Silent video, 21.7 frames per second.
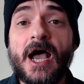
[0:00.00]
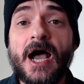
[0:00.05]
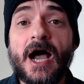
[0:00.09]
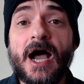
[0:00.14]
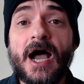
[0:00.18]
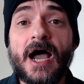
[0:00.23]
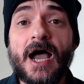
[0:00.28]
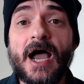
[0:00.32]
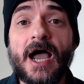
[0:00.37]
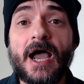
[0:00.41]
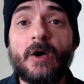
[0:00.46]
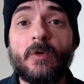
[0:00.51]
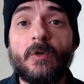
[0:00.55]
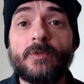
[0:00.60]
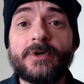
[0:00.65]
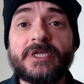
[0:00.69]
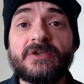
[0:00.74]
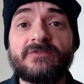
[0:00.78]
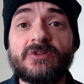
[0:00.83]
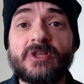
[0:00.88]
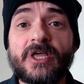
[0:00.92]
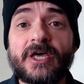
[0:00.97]
I, I want to
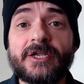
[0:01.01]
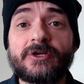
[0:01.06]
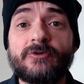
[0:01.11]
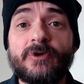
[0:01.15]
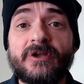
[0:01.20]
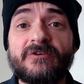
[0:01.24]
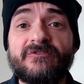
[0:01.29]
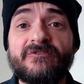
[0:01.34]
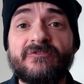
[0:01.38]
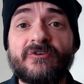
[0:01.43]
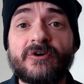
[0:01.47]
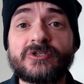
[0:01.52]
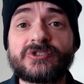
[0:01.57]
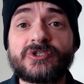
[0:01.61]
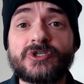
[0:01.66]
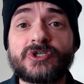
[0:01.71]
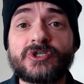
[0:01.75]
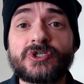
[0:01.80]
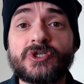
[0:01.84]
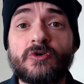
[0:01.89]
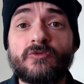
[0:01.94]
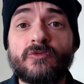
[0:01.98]
give a lot of credit first to
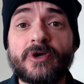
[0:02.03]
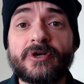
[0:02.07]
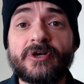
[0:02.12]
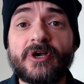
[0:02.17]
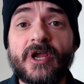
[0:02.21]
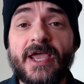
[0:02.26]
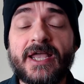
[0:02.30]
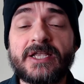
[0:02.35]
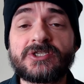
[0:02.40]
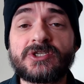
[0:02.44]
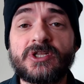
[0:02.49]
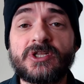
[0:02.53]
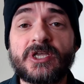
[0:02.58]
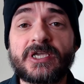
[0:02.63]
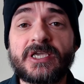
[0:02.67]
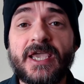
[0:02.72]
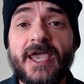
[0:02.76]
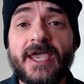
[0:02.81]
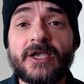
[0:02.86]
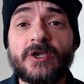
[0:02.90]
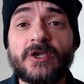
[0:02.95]
showrunner Angela Kang,